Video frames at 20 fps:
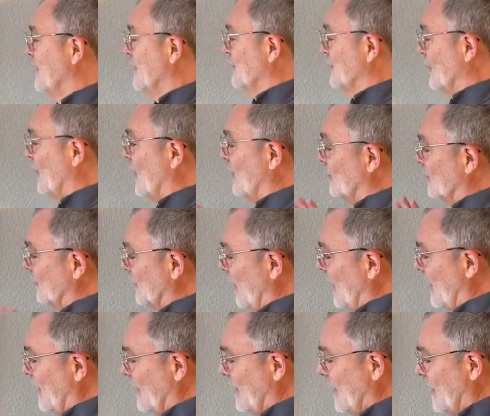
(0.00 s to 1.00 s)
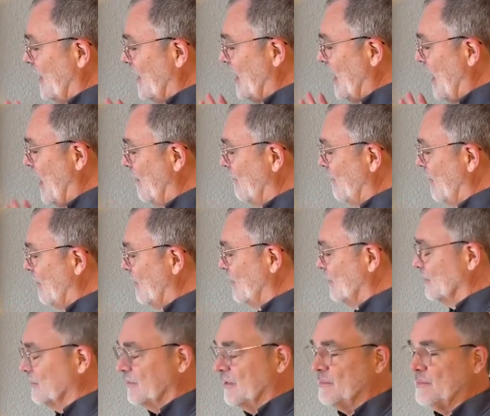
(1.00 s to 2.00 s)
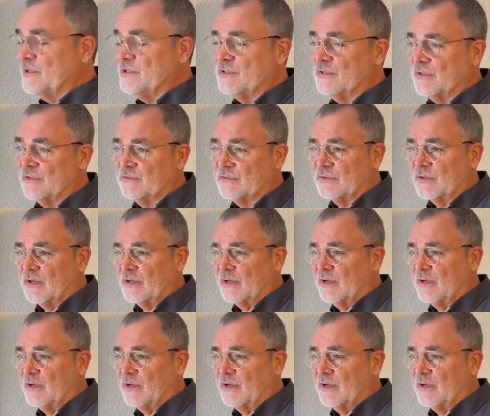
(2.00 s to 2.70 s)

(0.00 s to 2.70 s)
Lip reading: So I'm glad I have all those images